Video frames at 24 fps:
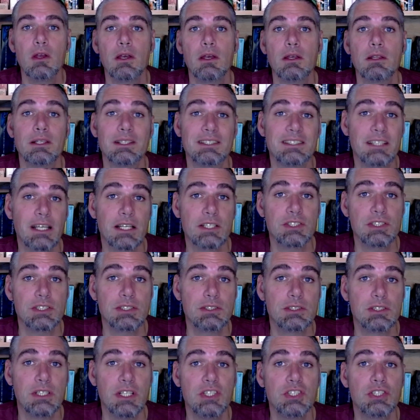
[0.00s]
The
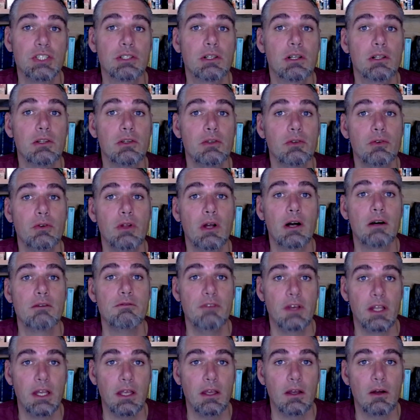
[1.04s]
sessions each include a
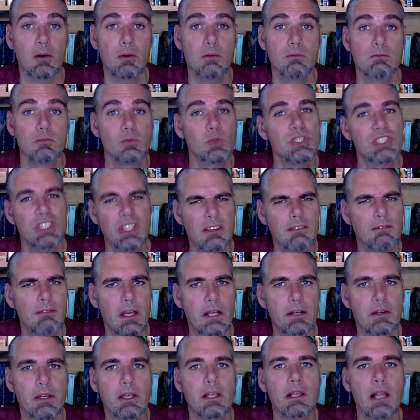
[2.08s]
video, which can
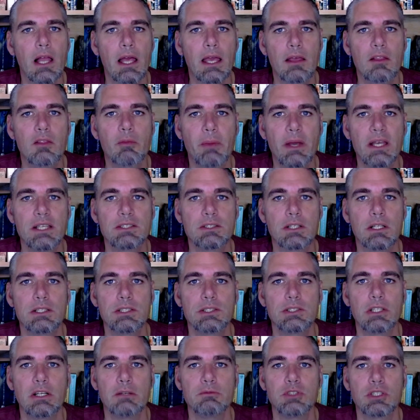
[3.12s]
vary in length based on the
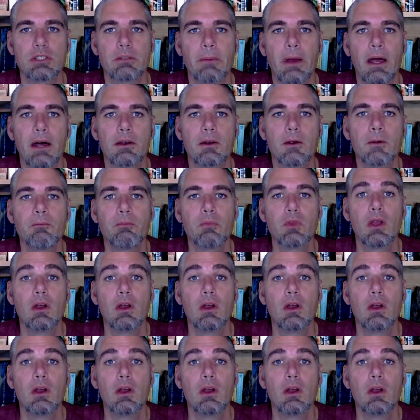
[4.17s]
subject matter,